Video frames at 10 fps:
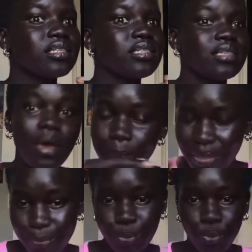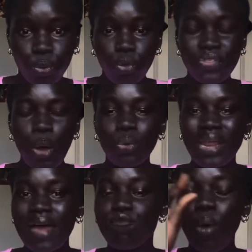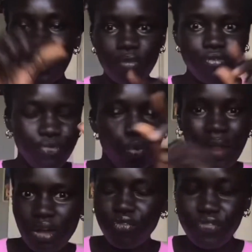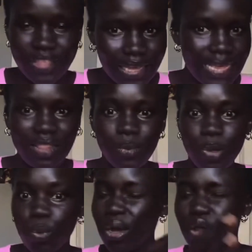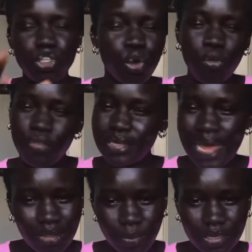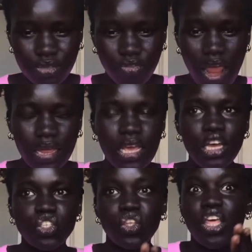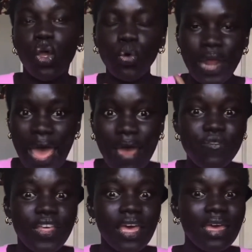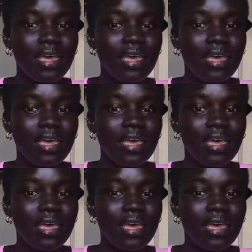some people that would have one of these elements, one or two of these elements, right? So they could have the